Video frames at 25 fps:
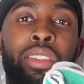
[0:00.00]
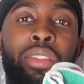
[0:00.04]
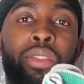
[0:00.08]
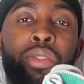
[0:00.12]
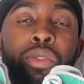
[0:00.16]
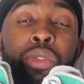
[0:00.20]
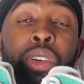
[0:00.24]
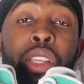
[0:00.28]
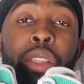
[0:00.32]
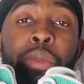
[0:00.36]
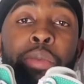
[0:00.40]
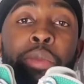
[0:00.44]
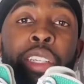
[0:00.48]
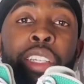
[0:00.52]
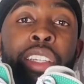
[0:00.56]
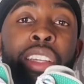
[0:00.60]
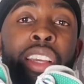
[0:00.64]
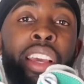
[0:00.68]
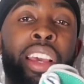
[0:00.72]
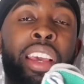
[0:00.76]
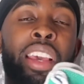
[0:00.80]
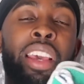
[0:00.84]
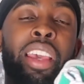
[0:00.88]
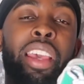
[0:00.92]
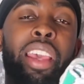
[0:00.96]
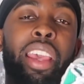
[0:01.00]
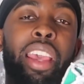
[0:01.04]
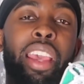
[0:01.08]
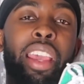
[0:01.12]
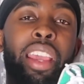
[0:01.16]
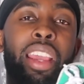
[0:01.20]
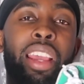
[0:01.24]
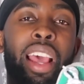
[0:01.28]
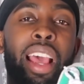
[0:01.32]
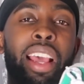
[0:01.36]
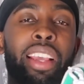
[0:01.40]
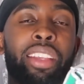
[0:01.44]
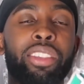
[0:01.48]
with me,
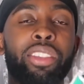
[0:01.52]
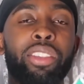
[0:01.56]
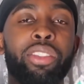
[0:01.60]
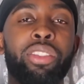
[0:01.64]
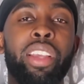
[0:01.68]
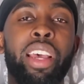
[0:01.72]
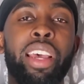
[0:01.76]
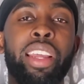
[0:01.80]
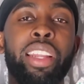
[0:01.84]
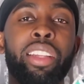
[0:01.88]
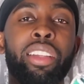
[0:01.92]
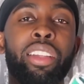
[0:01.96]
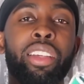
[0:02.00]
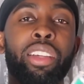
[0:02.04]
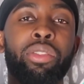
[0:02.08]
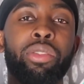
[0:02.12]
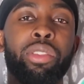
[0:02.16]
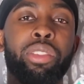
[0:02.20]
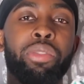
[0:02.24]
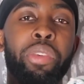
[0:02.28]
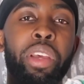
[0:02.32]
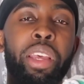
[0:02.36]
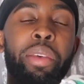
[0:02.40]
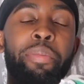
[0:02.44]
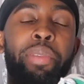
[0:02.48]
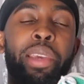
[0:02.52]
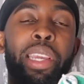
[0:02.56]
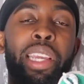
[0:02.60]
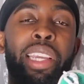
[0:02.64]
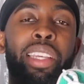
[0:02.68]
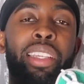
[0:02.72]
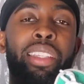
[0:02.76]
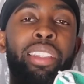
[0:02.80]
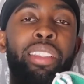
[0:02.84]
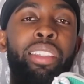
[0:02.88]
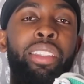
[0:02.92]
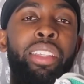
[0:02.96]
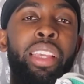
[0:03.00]
and I showed you how they look with
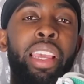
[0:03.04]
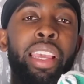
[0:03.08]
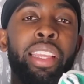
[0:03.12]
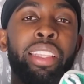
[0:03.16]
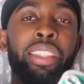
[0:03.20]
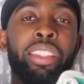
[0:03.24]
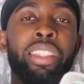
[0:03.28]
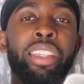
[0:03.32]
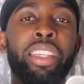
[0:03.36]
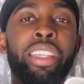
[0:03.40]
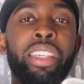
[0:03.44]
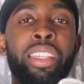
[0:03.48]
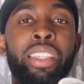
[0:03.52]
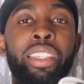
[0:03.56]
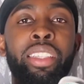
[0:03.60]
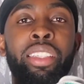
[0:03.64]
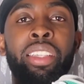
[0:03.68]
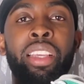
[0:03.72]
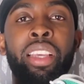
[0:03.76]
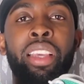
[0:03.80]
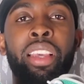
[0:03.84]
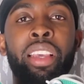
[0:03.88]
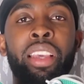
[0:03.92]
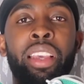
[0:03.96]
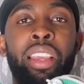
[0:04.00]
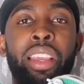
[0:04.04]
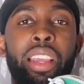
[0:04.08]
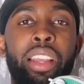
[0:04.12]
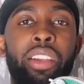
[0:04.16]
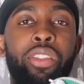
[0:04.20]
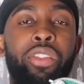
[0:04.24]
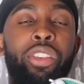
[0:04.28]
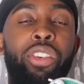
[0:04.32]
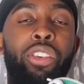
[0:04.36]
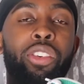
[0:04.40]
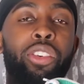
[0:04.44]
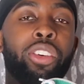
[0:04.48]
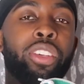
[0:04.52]
sweatpants and jeans. And
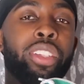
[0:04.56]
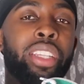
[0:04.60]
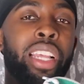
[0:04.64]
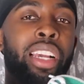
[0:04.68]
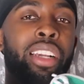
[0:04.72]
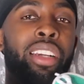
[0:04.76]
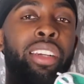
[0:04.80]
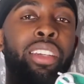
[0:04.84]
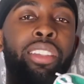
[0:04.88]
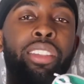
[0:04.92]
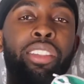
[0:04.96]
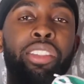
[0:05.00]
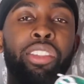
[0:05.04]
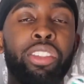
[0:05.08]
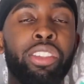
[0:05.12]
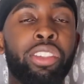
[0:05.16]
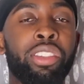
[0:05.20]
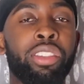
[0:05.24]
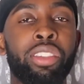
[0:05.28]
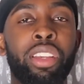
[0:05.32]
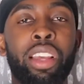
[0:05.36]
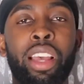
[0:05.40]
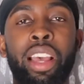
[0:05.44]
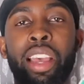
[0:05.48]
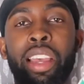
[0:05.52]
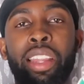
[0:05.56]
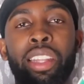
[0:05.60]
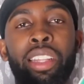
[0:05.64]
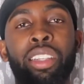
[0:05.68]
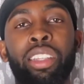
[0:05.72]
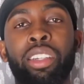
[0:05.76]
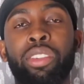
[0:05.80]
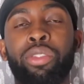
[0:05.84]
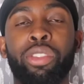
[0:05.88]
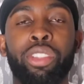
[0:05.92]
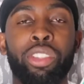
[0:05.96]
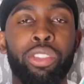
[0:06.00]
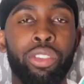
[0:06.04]
of course, I couldn't show you how they
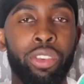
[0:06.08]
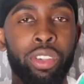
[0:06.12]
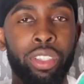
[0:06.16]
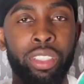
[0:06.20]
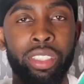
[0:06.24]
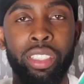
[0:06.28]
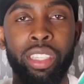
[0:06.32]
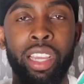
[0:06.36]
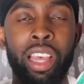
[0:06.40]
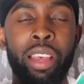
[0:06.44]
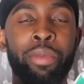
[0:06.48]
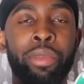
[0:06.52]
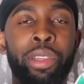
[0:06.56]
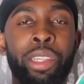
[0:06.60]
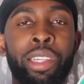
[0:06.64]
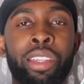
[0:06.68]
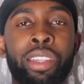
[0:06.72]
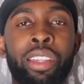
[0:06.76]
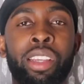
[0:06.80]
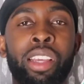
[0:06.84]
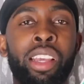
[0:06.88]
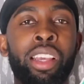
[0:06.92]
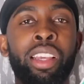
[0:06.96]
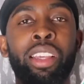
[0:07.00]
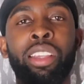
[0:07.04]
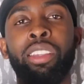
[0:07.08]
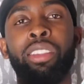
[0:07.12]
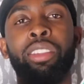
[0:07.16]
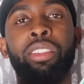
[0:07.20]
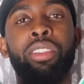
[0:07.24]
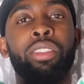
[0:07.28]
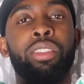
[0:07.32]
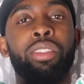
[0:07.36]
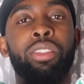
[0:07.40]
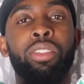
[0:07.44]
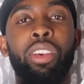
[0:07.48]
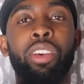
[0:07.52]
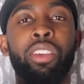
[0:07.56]
look with shorts, because I mean,
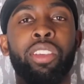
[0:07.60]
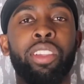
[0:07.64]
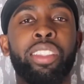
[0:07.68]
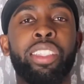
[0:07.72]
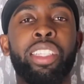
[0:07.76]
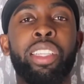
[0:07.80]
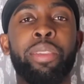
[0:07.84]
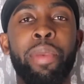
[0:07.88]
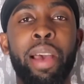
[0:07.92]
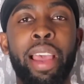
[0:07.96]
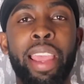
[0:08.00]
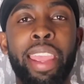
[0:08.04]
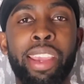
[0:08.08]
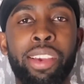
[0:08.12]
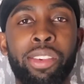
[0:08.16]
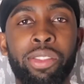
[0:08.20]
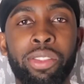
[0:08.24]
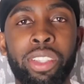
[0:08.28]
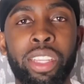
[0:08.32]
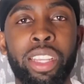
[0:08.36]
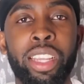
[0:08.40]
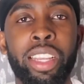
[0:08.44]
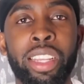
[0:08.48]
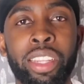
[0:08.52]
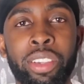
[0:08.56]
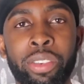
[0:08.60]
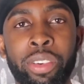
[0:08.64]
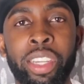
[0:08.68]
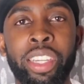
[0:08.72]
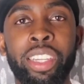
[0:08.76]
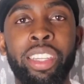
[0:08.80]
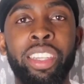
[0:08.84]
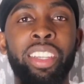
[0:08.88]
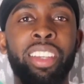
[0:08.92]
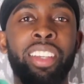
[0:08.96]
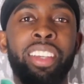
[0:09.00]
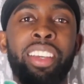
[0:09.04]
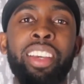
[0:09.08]
you only see my ankles anyway.
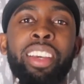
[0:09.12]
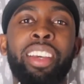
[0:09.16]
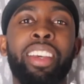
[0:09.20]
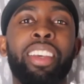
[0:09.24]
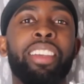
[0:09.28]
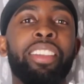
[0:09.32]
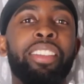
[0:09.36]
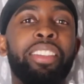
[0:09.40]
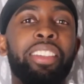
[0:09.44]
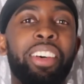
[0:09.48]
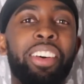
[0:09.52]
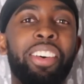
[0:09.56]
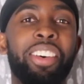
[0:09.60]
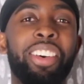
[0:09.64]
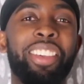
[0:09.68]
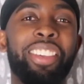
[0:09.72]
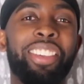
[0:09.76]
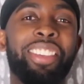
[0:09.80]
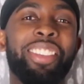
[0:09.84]
So